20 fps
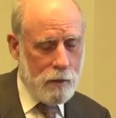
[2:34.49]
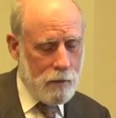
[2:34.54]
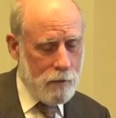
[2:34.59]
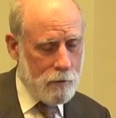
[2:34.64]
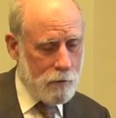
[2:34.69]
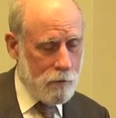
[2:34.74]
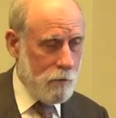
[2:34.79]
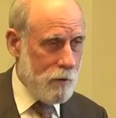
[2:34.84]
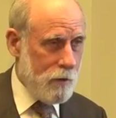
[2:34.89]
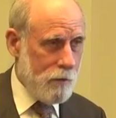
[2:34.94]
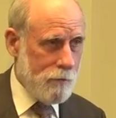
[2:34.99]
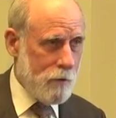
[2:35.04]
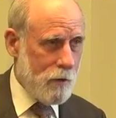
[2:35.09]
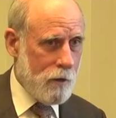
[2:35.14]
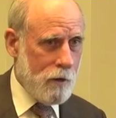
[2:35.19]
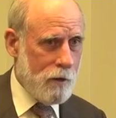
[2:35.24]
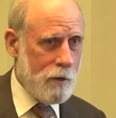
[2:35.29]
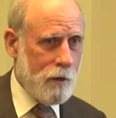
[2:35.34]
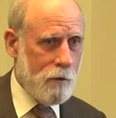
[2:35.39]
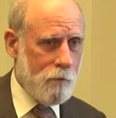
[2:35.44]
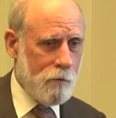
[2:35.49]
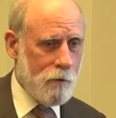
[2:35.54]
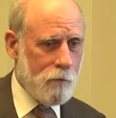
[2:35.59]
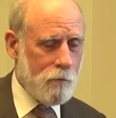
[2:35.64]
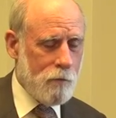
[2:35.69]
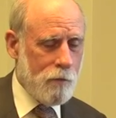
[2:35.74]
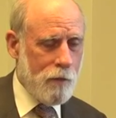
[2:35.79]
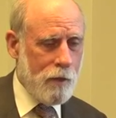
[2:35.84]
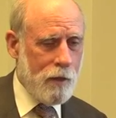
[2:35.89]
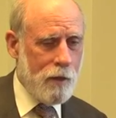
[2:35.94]
So he never got anywhere
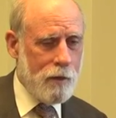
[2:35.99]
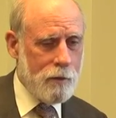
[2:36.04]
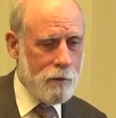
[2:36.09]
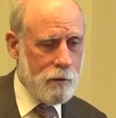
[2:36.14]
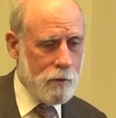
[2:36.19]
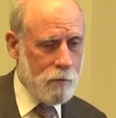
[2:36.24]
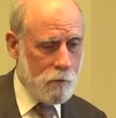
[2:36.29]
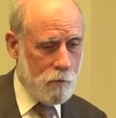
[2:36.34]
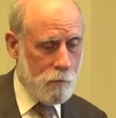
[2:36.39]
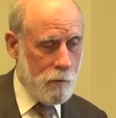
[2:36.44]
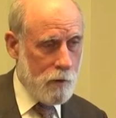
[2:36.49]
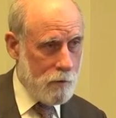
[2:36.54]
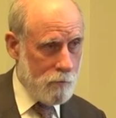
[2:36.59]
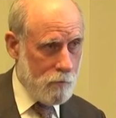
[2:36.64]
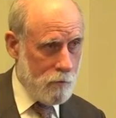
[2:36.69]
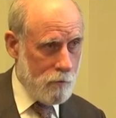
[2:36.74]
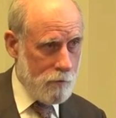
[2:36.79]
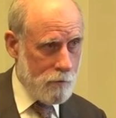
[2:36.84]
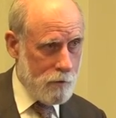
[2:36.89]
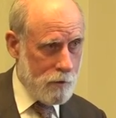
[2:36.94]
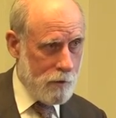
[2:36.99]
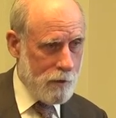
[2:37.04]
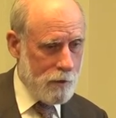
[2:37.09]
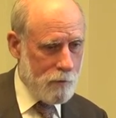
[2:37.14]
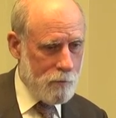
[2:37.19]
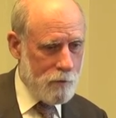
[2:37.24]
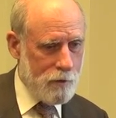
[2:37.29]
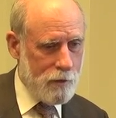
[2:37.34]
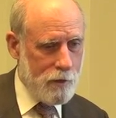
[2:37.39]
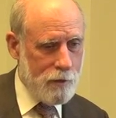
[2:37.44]
with that, in spite of all the
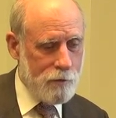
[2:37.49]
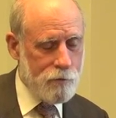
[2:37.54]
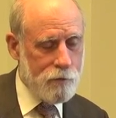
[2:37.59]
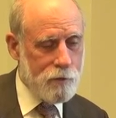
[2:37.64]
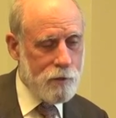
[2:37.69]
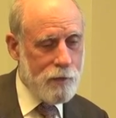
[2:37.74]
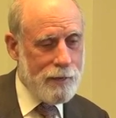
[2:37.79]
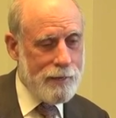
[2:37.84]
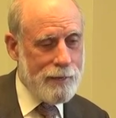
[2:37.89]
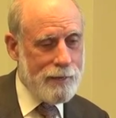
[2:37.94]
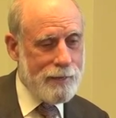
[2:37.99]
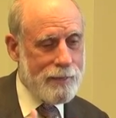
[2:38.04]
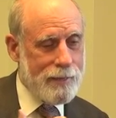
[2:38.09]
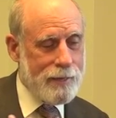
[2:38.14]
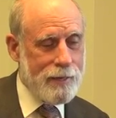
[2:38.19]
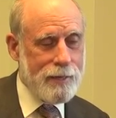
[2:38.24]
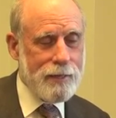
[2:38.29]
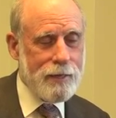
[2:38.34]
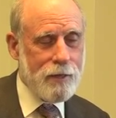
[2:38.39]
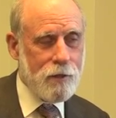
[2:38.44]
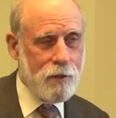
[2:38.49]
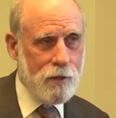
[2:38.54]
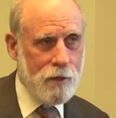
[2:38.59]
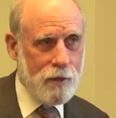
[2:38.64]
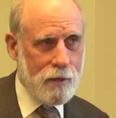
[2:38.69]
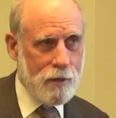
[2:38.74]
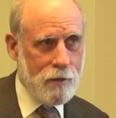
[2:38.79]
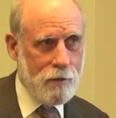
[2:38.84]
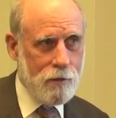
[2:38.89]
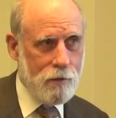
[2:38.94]
documentation. In
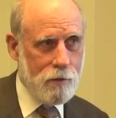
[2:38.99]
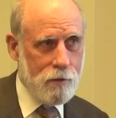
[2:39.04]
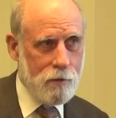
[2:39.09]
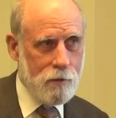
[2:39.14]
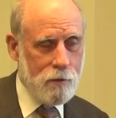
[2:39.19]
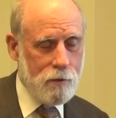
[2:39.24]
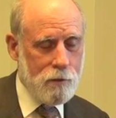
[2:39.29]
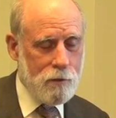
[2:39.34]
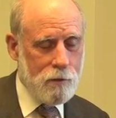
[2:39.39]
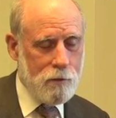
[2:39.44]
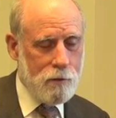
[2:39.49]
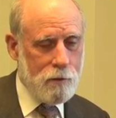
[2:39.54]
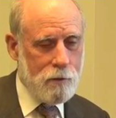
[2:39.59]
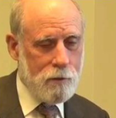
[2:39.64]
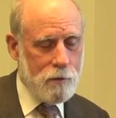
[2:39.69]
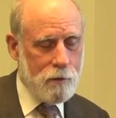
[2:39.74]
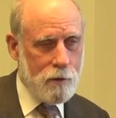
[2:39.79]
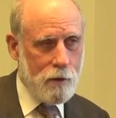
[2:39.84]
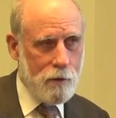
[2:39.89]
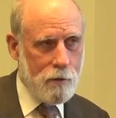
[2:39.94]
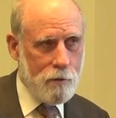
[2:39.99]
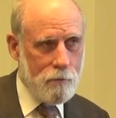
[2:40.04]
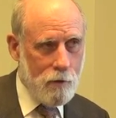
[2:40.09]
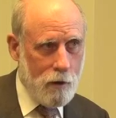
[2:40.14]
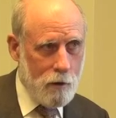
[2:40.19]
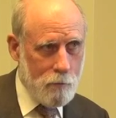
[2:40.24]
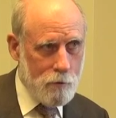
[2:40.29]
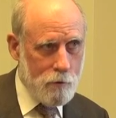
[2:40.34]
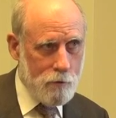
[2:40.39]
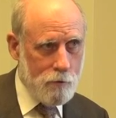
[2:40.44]
sixty-six, Larry
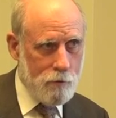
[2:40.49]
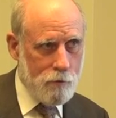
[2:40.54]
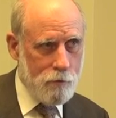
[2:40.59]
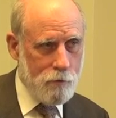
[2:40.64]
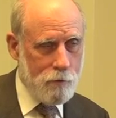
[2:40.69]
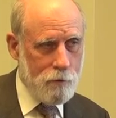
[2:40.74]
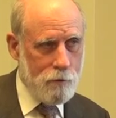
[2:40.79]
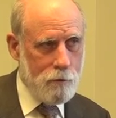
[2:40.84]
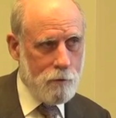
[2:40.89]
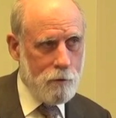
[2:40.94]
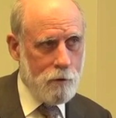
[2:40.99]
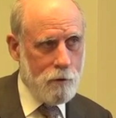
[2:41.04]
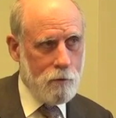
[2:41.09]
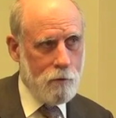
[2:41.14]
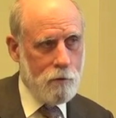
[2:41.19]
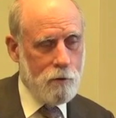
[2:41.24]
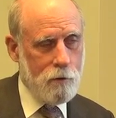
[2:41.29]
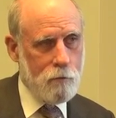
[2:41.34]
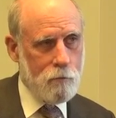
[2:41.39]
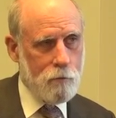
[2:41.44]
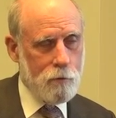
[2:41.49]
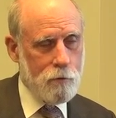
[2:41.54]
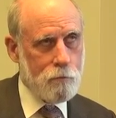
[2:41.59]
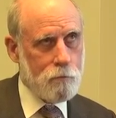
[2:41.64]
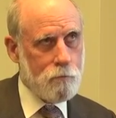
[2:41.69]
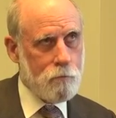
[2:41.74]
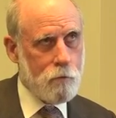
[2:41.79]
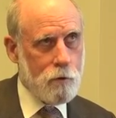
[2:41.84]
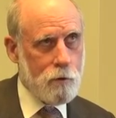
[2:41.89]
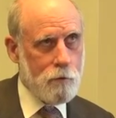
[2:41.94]
Roberts, along
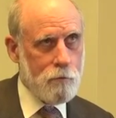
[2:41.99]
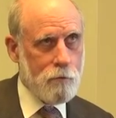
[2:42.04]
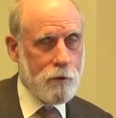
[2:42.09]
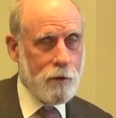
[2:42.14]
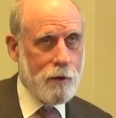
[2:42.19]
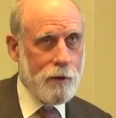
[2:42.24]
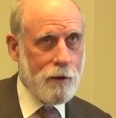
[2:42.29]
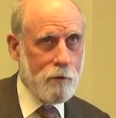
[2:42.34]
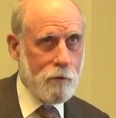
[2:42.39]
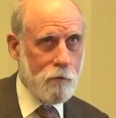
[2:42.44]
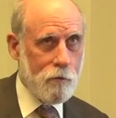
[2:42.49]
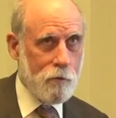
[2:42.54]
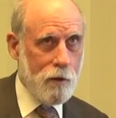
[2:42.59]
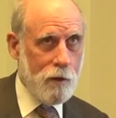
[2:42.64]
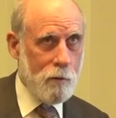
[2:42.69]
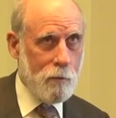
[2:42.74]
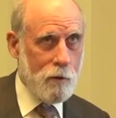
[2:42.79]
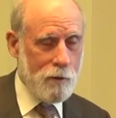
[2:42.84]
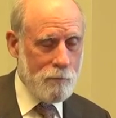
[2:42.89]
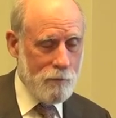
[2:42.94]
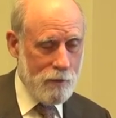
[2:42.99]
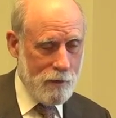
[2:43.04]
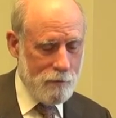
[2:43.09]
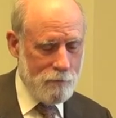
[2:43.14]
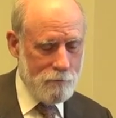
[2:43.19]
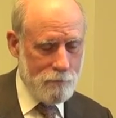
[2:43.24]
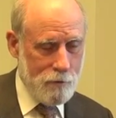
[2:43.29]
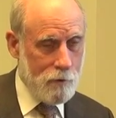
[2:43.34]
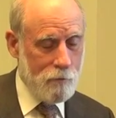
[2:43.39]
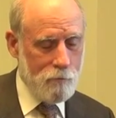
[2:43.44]
with one other guy whose name I'm
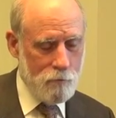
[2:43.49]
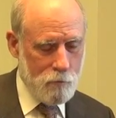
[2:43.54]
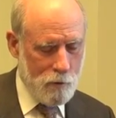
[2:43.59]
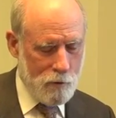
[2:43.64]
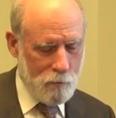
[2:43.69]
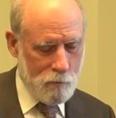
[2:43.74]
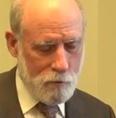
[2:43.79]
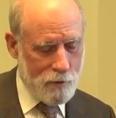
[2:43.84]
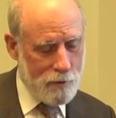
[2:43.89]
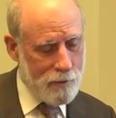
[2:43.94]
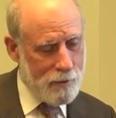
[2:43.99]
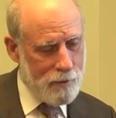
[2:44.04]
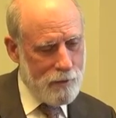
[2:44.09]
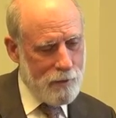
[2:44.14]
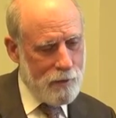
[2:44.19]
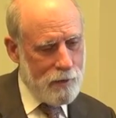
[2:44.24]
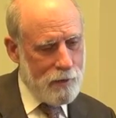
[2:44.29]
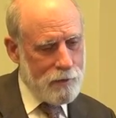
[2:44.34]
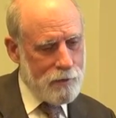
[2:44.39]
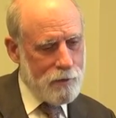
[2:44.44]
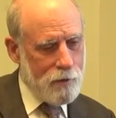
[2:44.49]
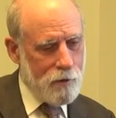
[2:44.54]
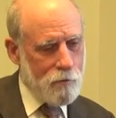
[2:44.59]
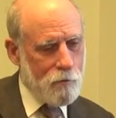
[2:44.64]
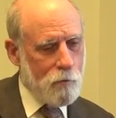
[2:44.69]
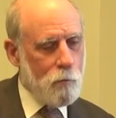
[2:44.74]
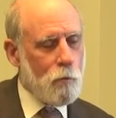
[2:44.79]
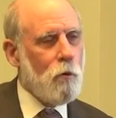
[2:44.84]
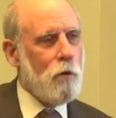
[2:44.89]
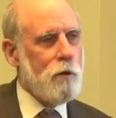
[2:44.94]
now not remembering,
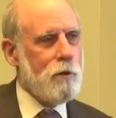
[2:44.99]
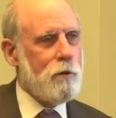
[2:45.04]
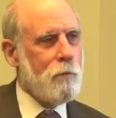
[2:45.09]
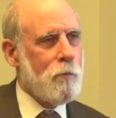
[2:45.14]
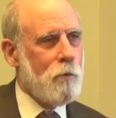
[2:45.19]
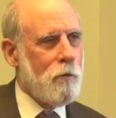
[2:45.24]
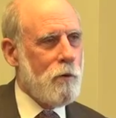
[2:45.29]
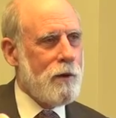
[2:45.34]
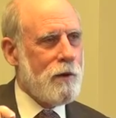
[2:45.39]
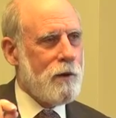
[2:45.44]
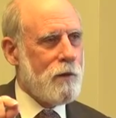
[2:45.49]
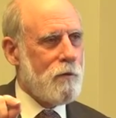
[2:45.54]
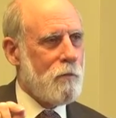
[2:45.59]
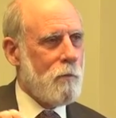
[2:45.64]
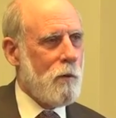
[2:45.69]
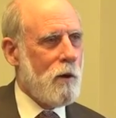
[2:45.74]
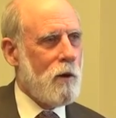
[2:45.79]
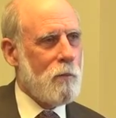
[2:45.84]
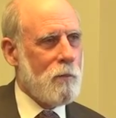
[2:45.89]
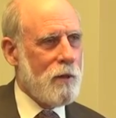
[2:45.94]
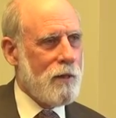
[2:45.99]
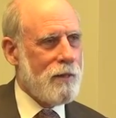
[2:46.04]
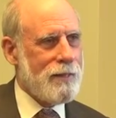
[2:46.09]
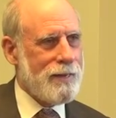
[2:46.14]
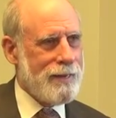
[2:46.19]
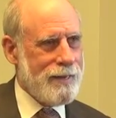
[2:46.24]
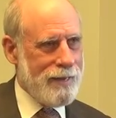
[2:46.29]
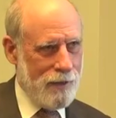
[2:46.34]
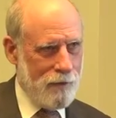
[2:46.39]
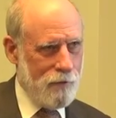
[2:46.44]
does a point-to-point experiment
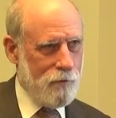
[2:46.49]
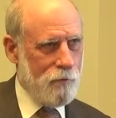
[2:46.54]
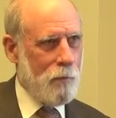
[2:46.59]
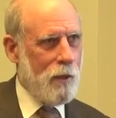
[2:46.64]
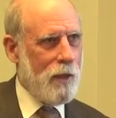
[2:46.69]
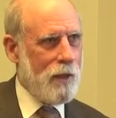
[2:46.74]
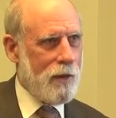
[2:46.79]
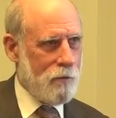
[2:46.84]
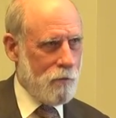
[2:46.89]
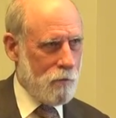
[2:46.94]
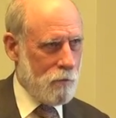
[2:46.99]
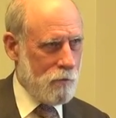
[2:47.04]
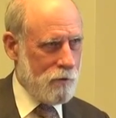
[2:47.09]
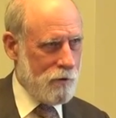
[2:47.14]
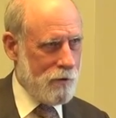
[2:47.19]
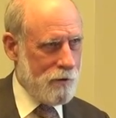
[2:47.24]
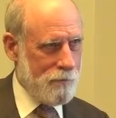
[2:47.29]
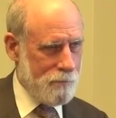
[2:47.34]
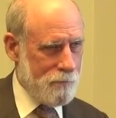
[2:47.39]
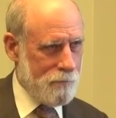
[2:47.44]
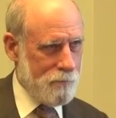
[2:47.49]
to test packet switching.